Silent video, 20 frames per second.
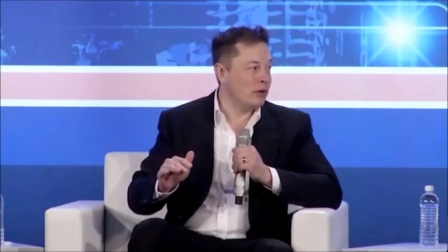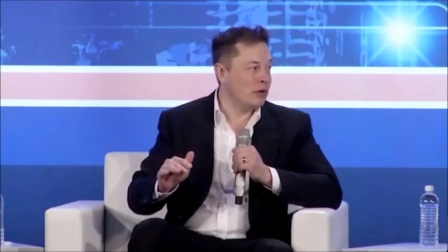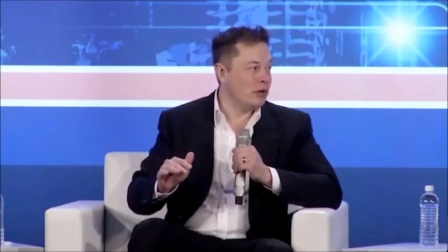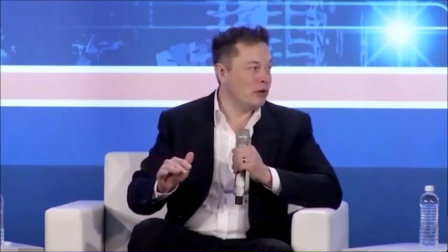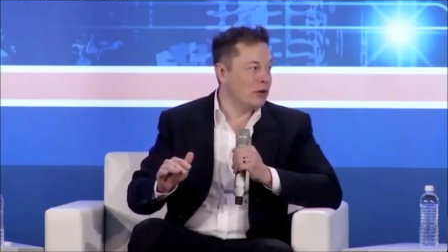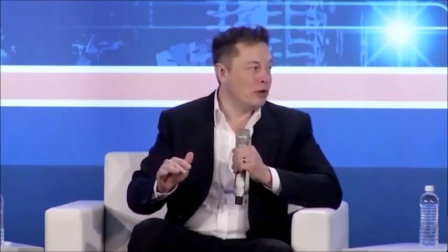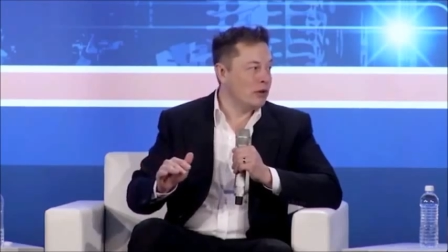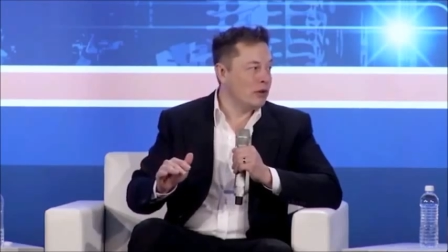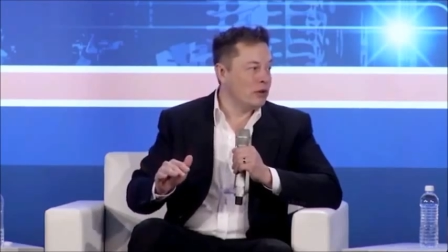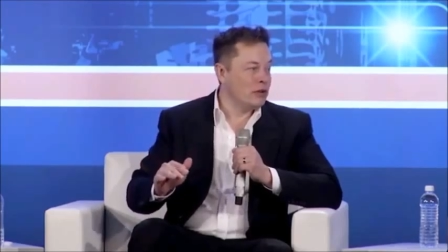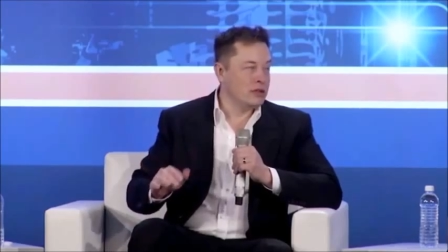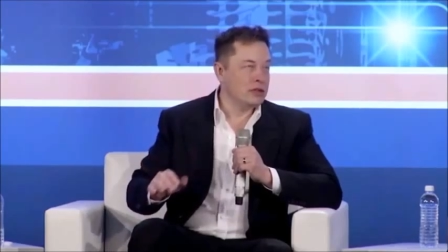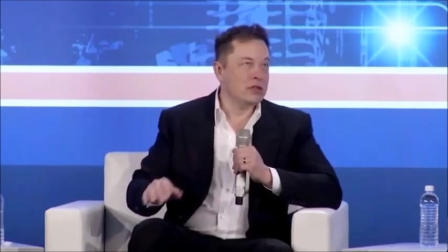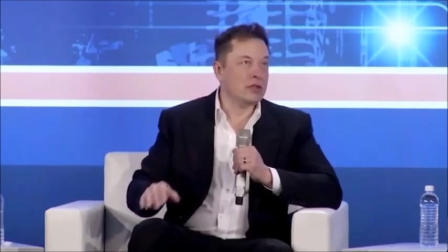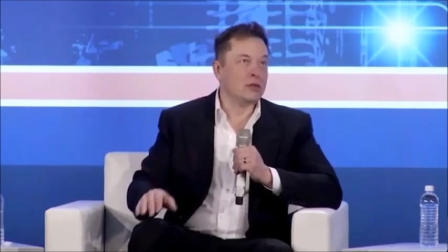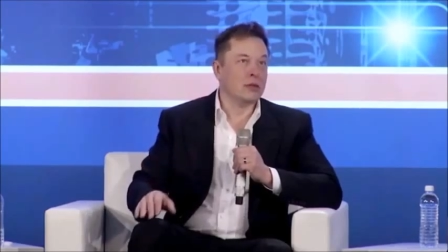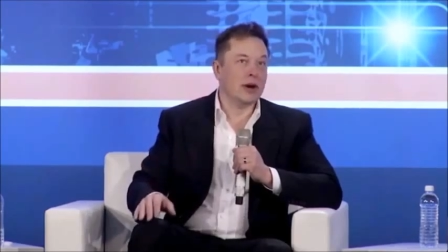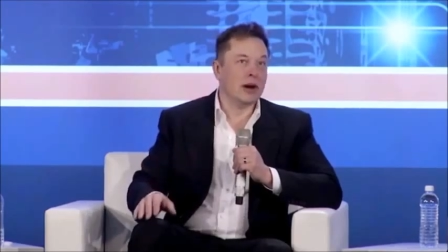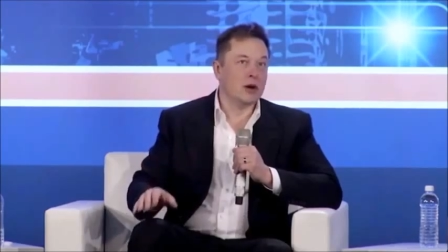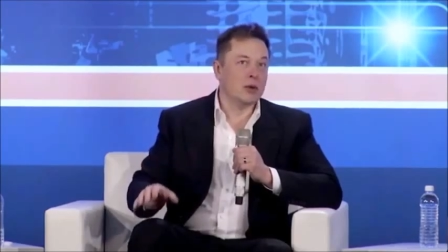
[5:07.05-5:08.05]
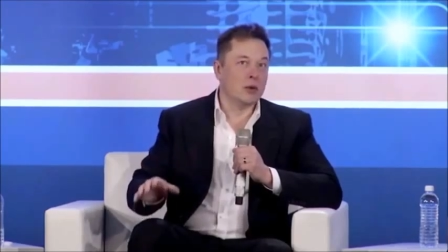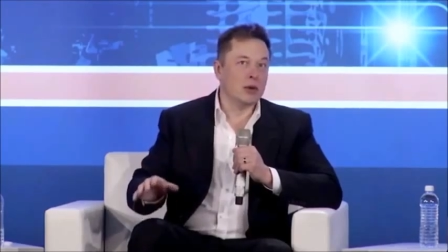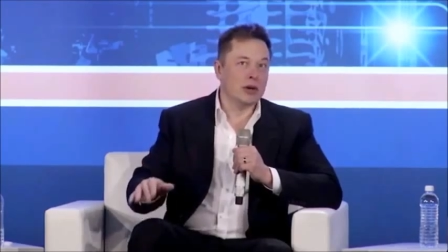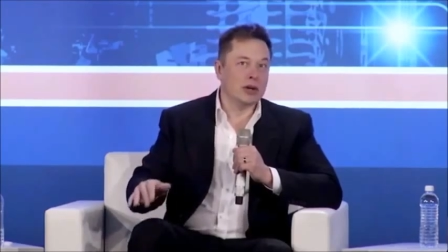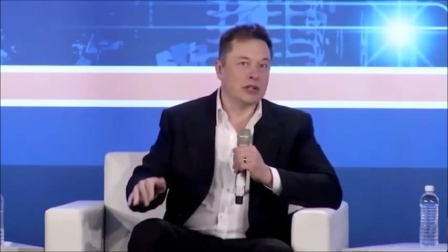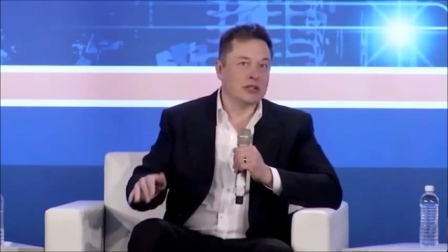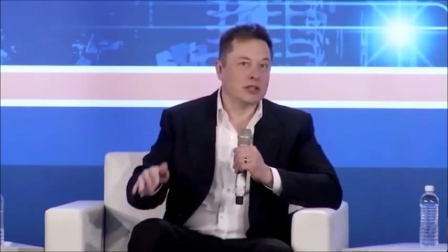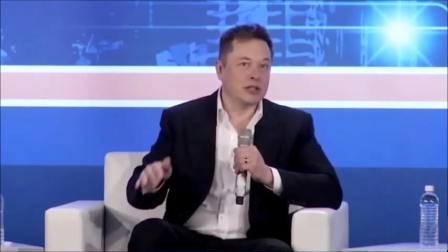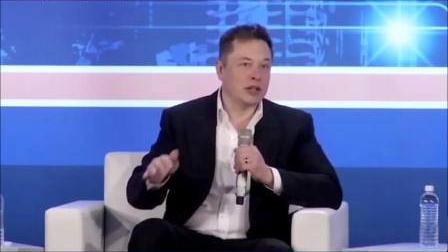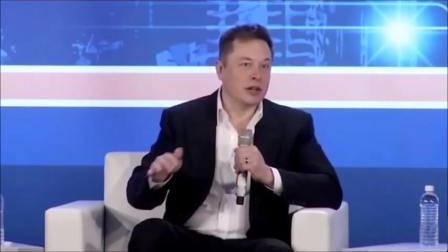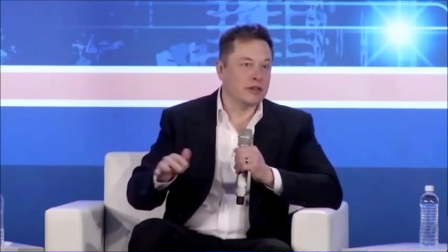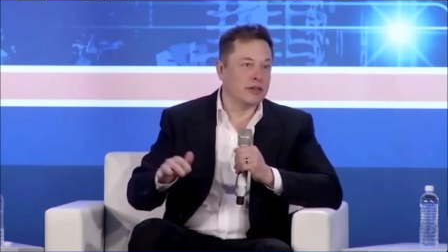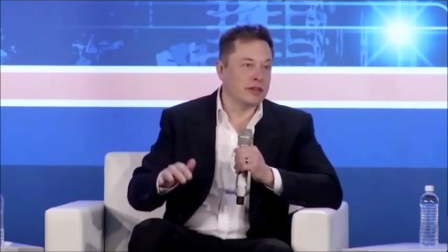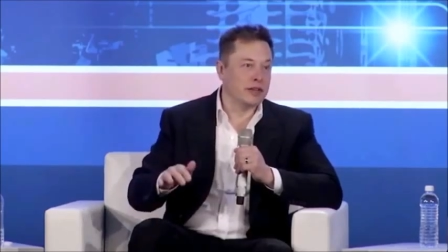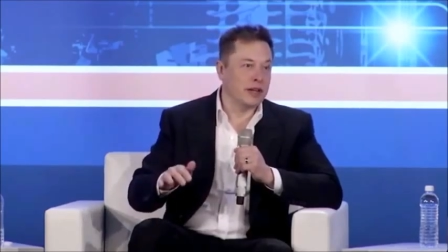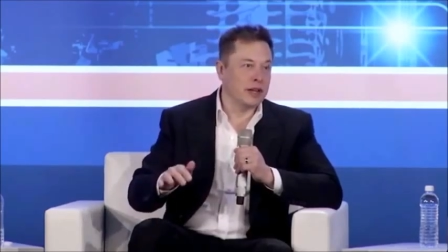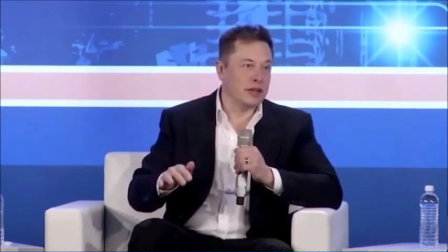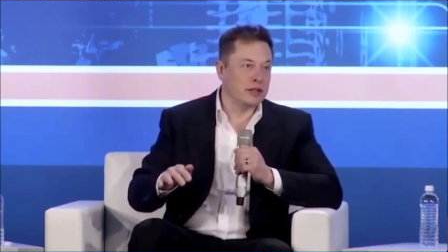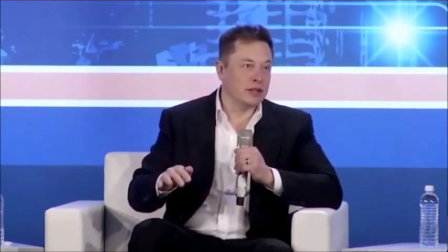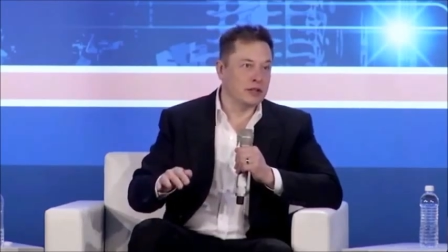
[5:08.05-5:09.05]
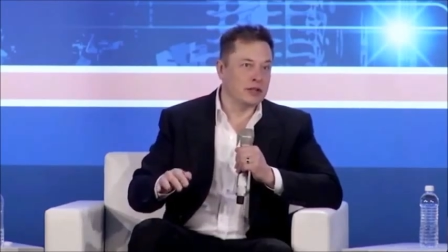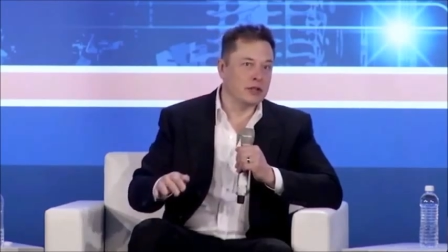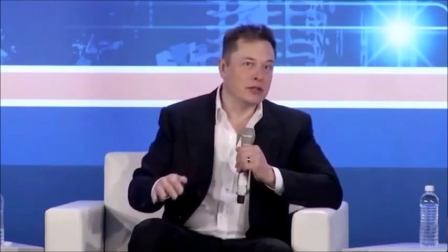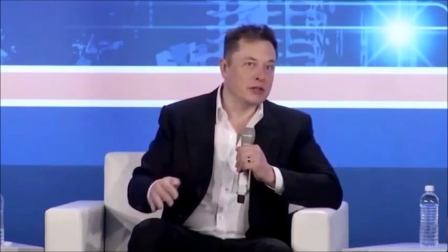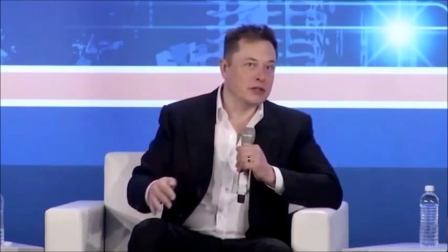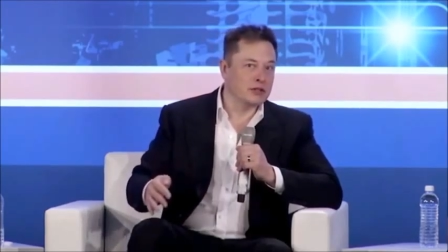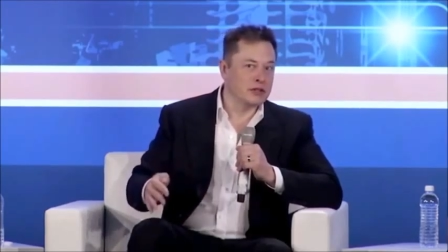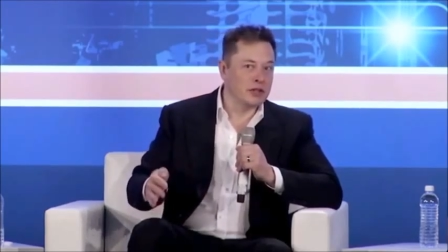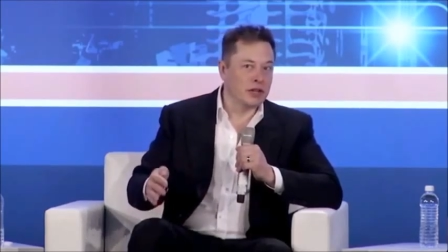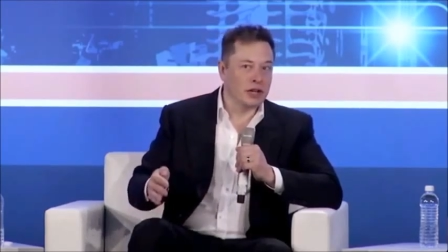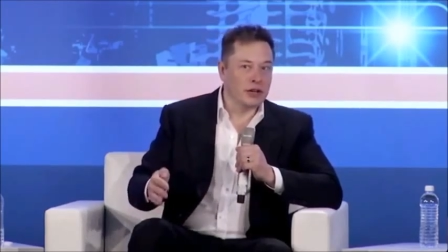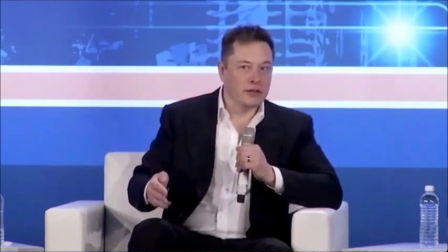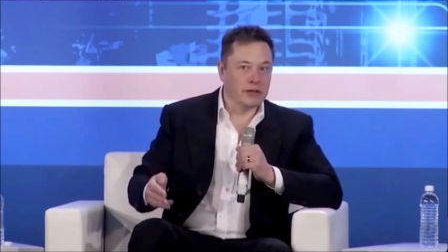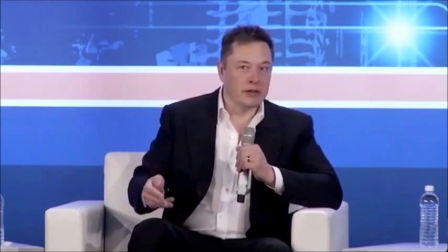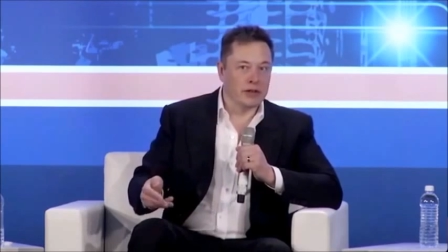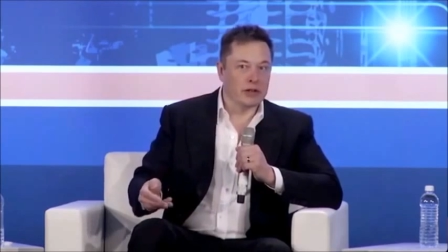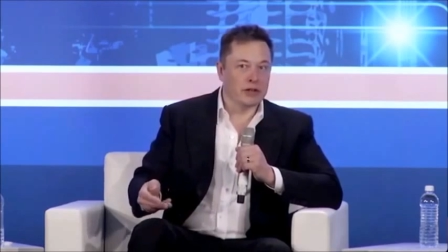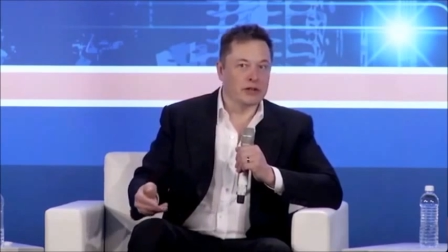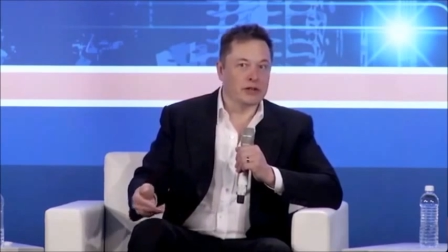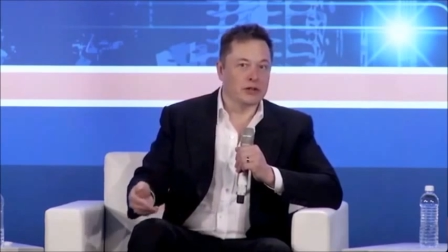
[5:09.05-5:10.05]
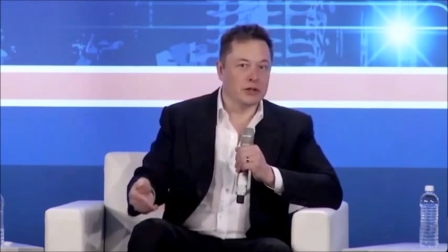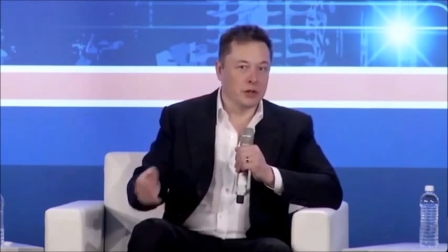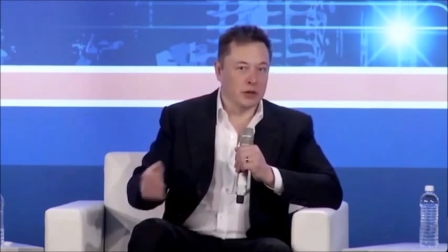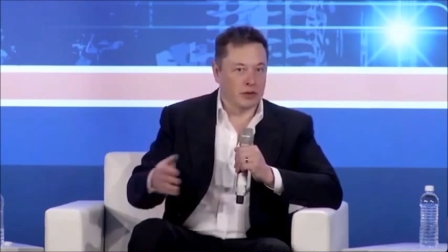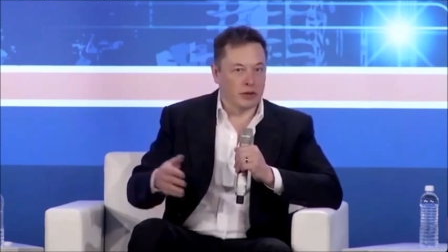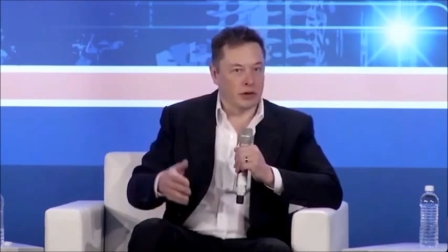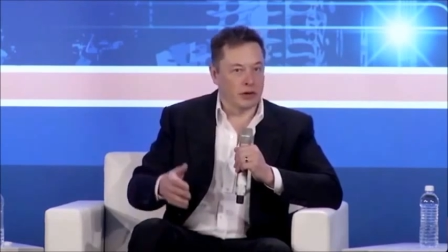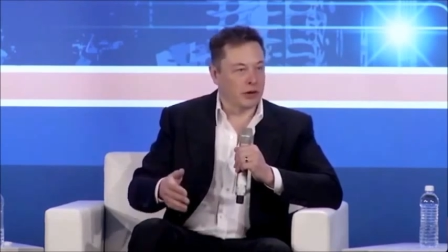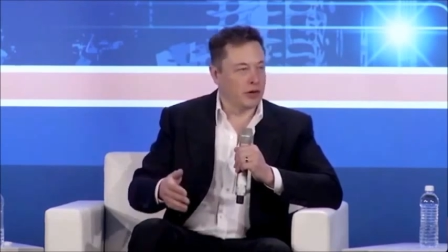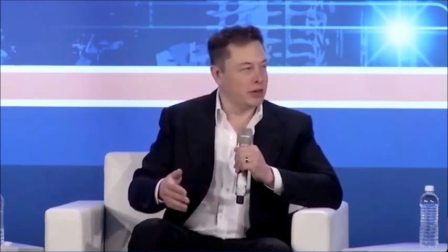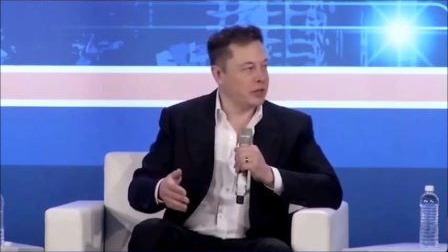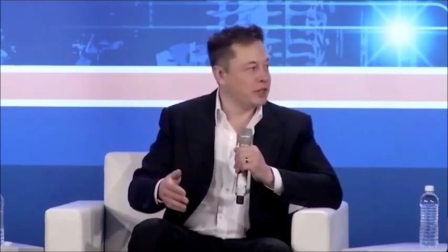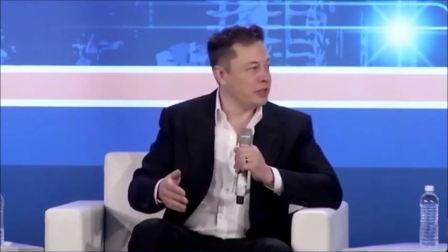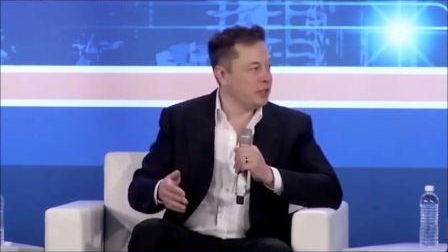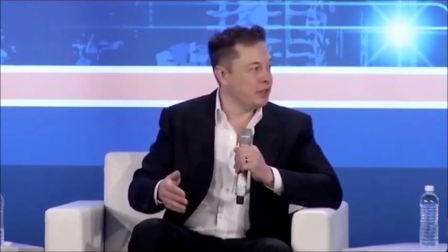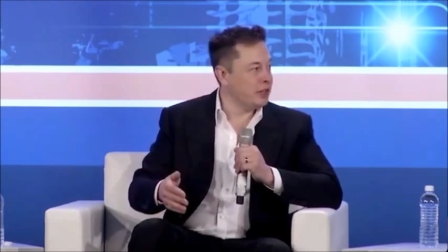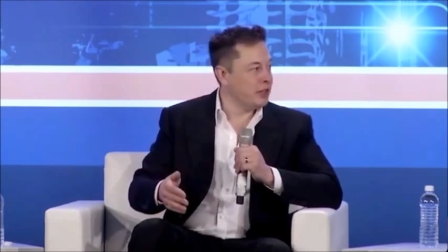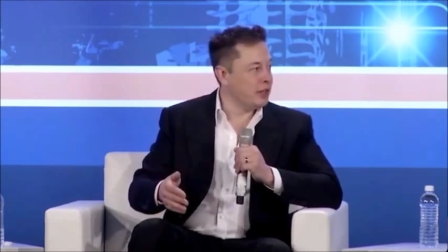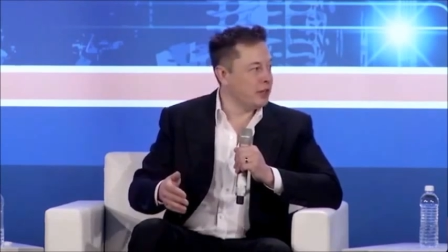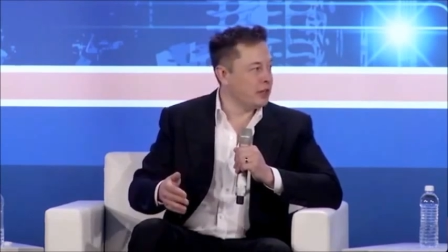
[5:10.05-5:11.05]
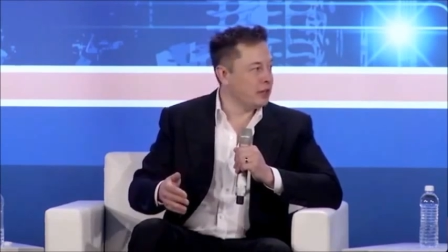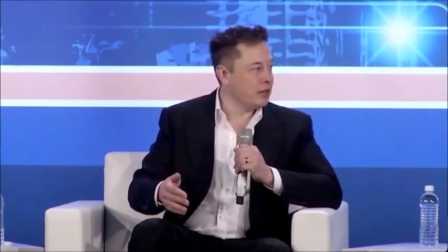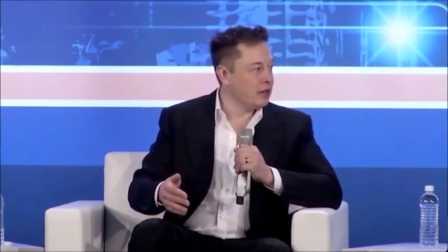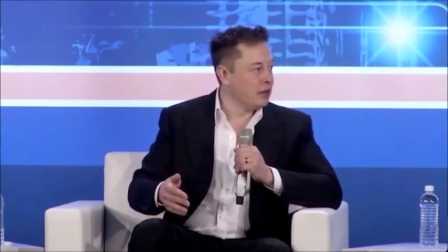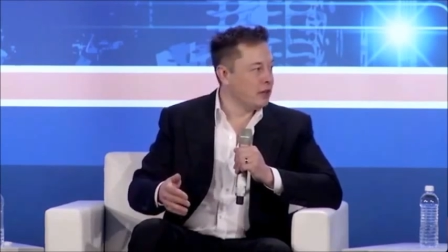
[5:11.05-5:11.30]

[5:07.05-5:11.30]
Mm -hmm. So the power wall gets a lot of attention because it's kind of a consumer-oriented thing.